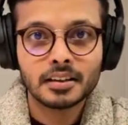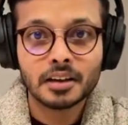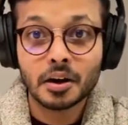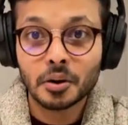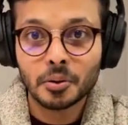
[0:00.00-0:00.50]

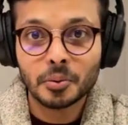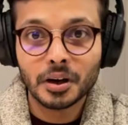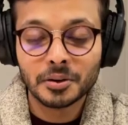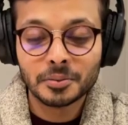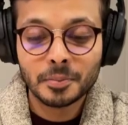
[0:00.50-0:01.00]
Oh wow.
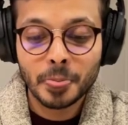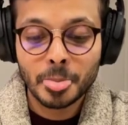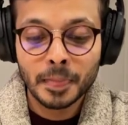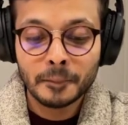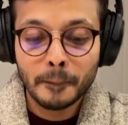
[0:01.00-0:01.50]

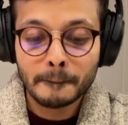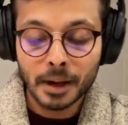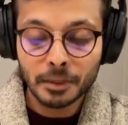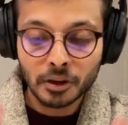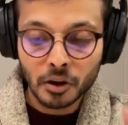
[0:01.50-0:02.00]
I
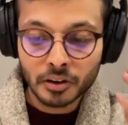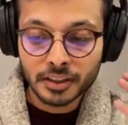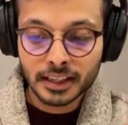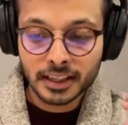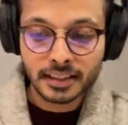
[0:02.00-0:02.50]
mean,
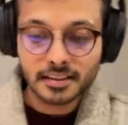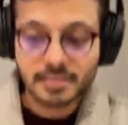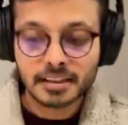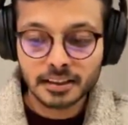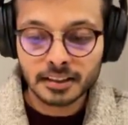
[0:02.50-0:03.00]
already I can
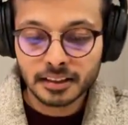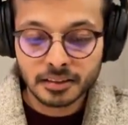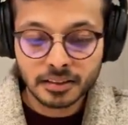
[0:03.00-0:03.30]
see that,